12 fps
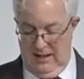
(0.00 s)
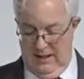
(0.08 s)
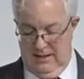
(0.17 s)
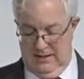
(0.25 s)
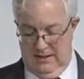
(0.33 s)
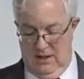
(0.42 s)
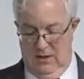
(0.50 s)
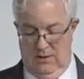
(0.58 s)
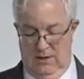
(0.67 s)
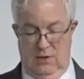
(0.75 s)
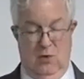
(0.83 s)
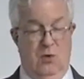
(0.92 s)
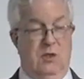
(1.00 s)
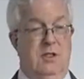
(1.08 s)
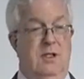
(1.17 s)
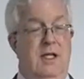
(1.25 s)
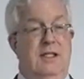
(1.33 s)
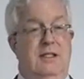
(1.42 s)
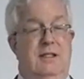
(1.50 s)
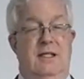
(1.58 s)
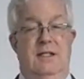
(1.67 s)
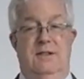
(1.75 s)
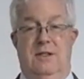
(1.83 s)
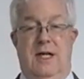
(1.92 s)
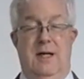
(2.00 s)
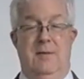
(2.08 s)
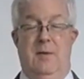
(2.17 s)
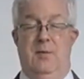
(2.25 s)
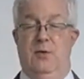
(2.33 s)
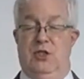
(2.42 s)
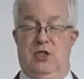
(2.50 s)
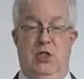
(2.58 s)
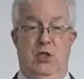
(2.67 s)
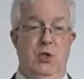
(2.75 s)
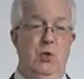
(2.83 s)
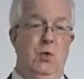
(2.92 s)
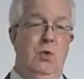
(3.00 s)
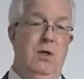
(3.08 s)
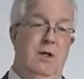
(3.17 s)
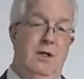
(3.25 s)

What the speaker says: And so the Georgia legislature came up with two